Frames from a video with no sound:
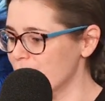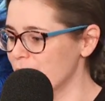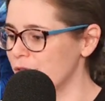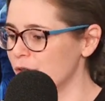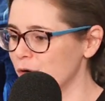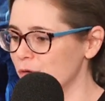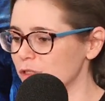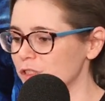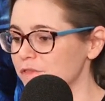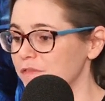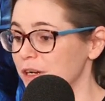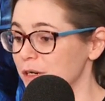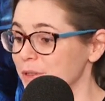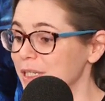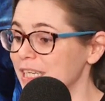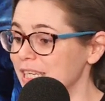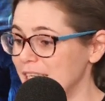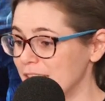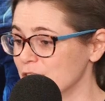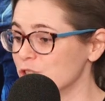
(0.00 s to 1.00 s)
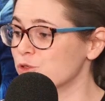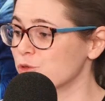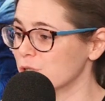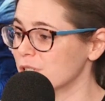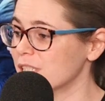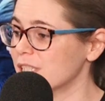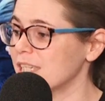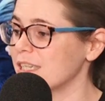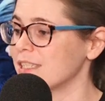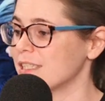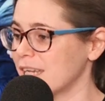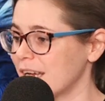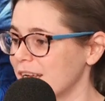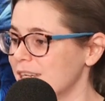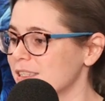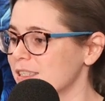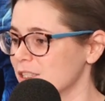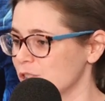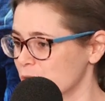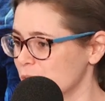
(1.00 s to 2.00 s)
those very interesting
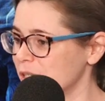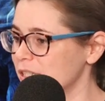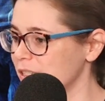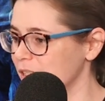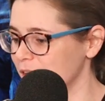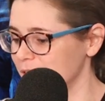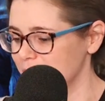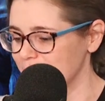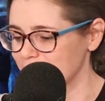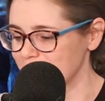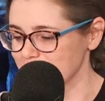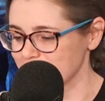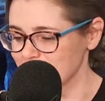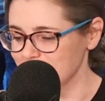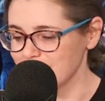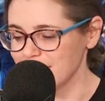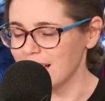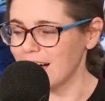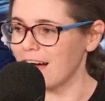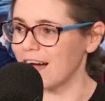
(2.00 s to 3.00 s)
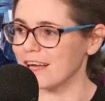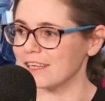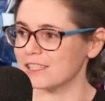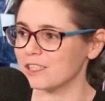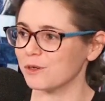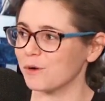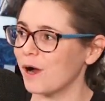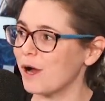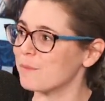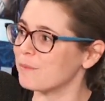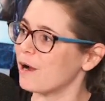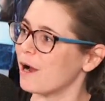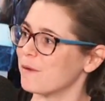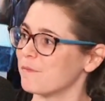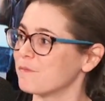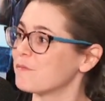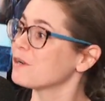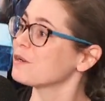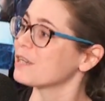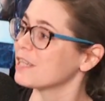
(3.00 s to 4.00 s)
takes and twists on things. Uh, so I'm,
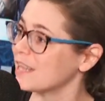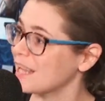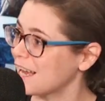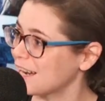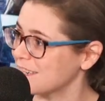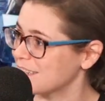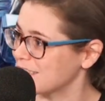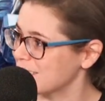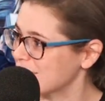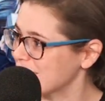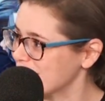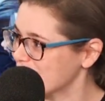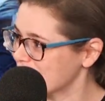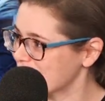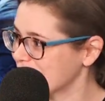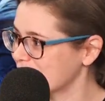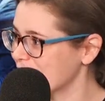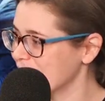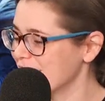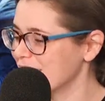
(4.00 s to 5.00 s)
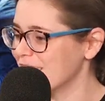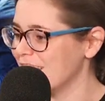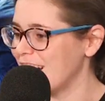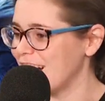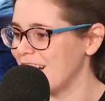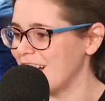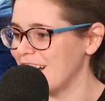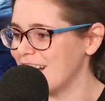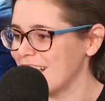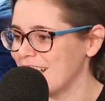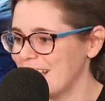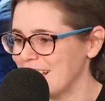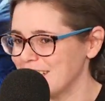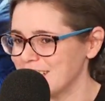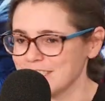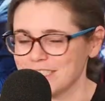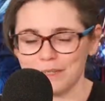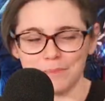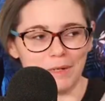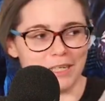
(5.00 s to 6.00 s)
I'm very glad it exists uh, and
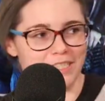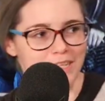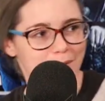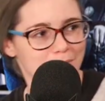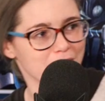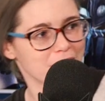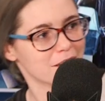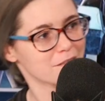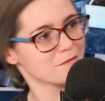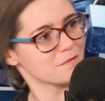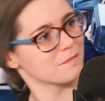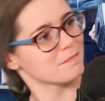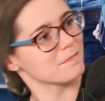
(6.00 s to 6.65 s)
it's in my top five.